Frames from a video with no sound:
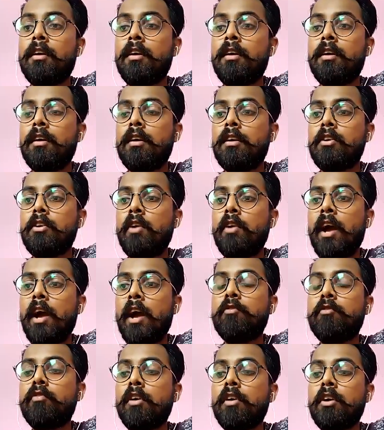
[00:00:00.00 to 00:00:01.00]
You have to
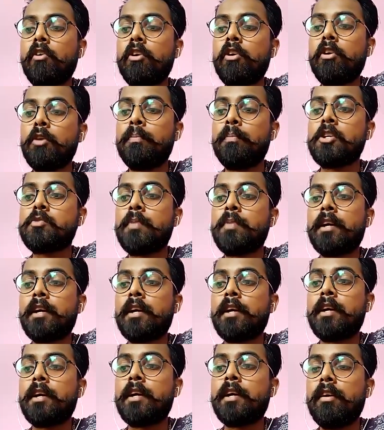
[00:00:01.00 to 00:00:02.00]
work on your perspective.
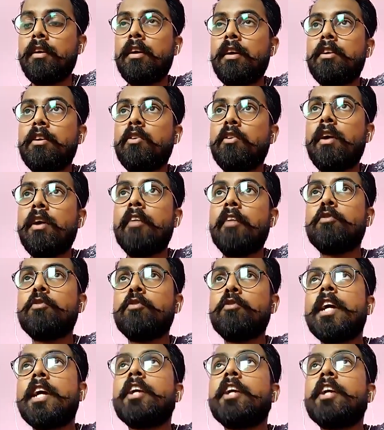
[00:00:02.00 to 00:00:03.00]
You have to
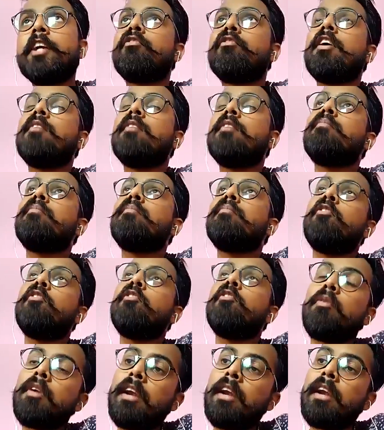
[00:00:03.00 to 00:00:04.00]
set your frame before
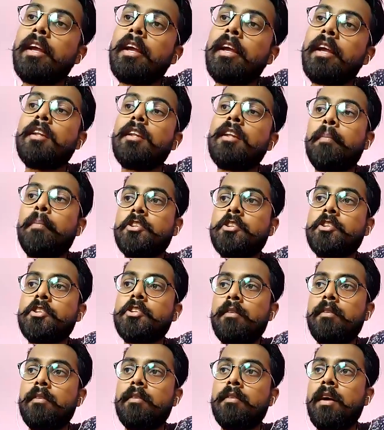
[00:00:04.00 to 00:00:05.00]
clicking the picture.
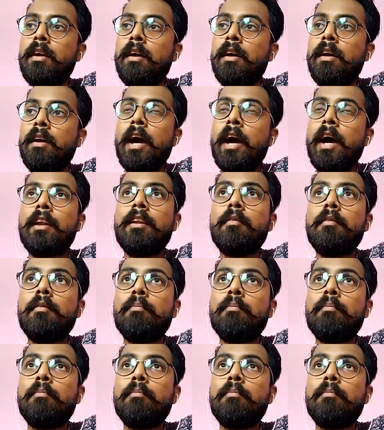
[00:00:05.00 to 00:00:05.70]
And in